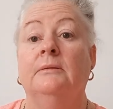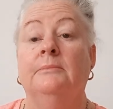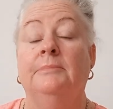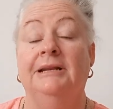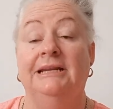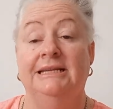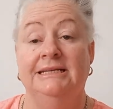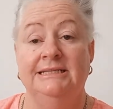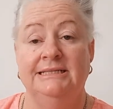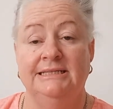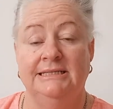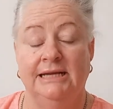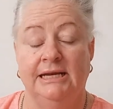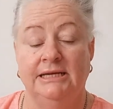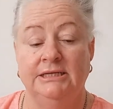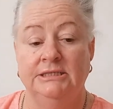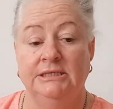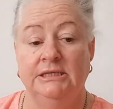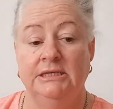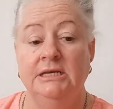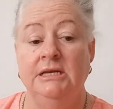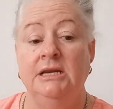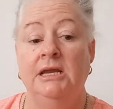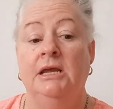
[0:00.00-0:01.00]
police
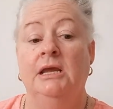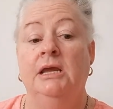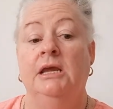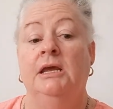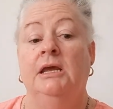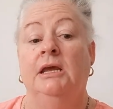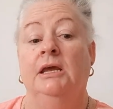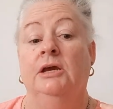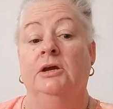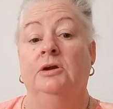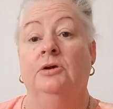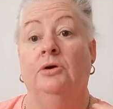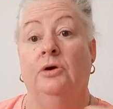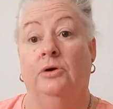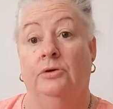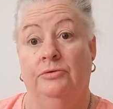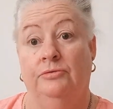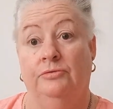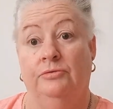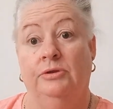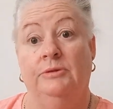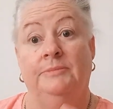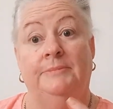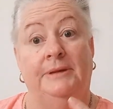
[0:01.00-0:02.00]
station, go
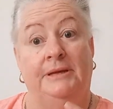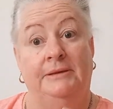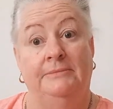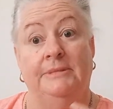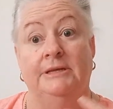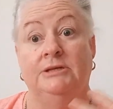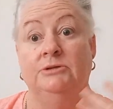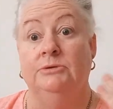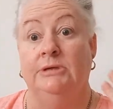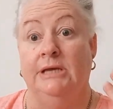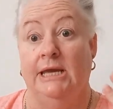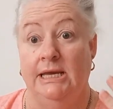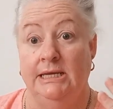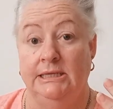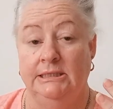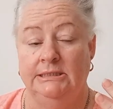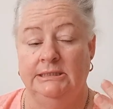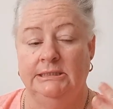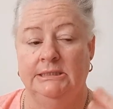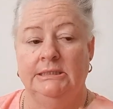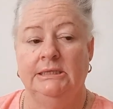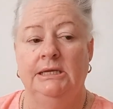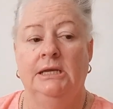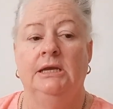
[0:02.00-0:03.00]
through the big metal
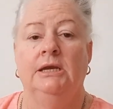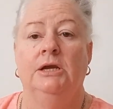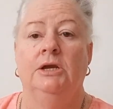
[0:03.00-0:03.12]
gates,